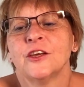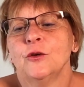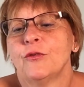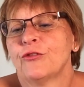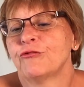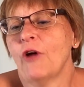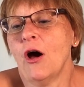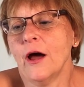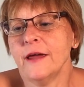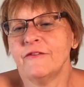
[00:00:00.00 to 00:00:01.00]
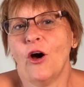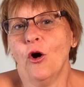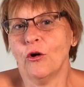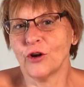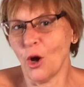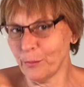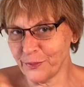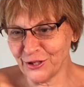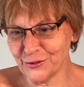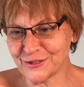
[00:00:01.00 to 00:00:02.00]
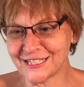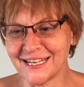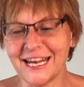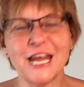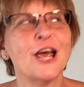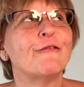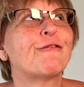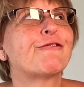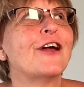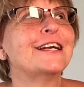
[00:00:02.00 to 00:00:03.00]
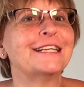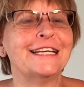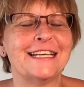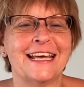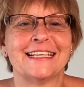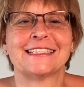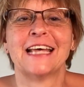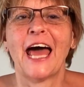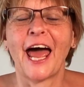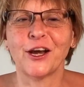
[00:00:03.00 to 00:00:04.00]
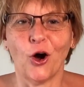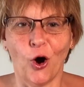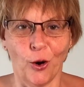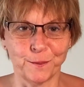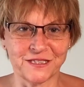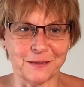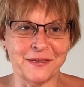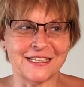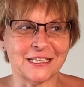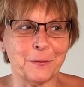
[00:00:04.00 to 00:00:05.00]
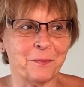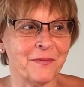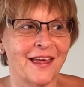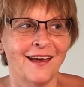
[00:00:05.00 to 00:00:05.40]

You thrive on beauty, friendliness, and optimism.